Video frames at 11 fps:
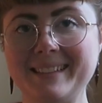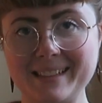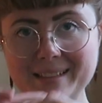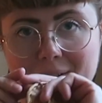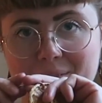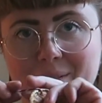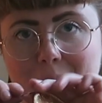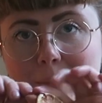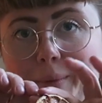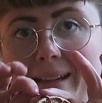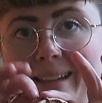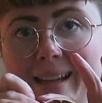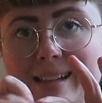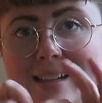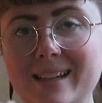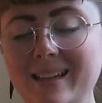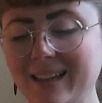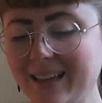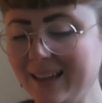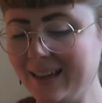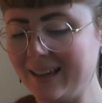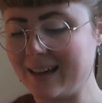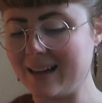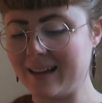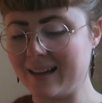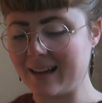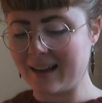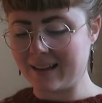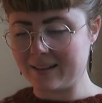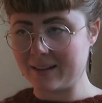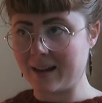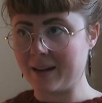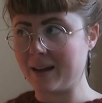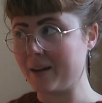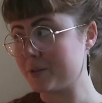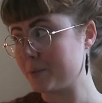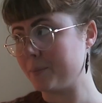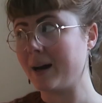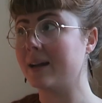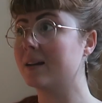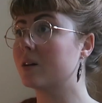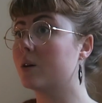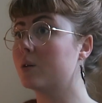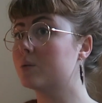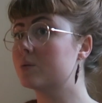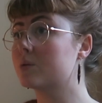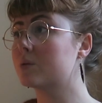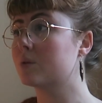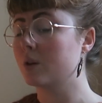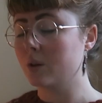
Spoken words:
These are from the wedding actually, and I have some pine cones